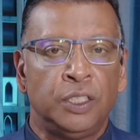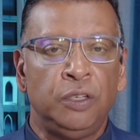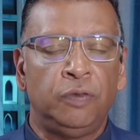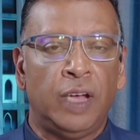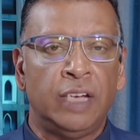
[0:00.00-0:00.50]

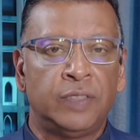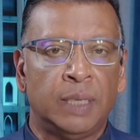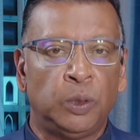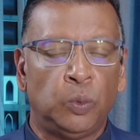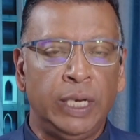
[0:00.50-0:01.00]

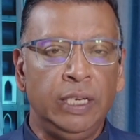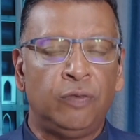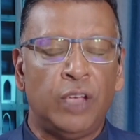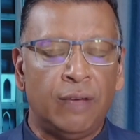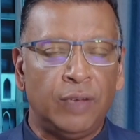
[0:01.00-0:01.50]

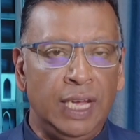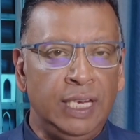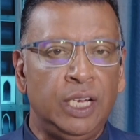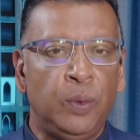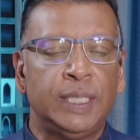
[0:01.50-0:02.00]
If you have
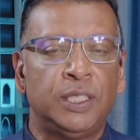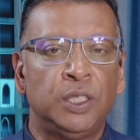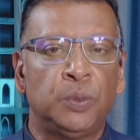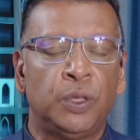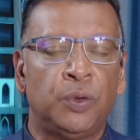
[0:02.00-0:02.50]
any
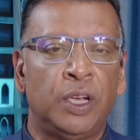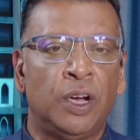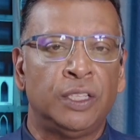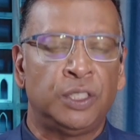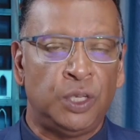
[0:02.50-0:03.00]
questions with
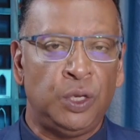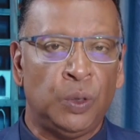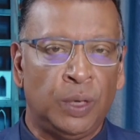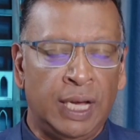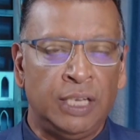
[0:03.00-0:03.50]
regards to
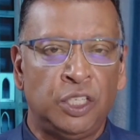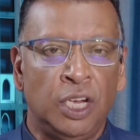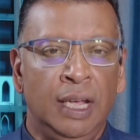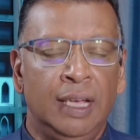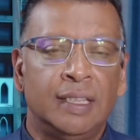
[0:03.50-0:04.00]
your Hajj,
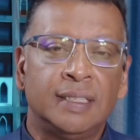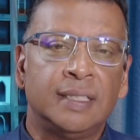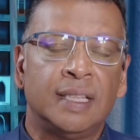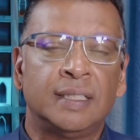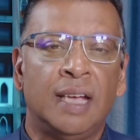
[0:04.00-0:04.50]
this
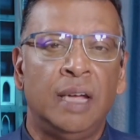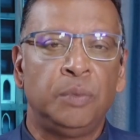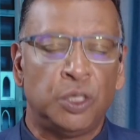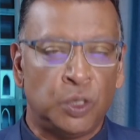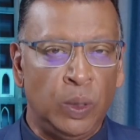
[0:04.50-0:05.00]
is the
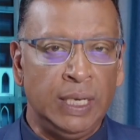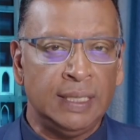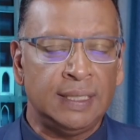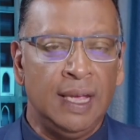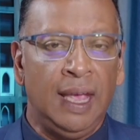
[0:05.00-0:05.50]
time to join
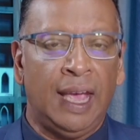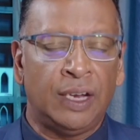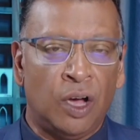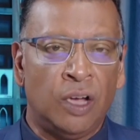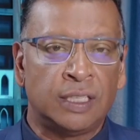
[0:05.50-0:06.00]
us
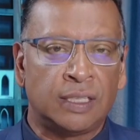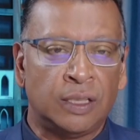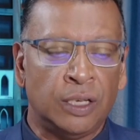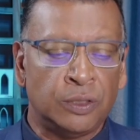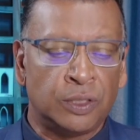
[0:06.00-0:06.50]
and ask
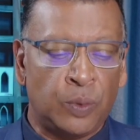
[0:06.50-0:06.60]
those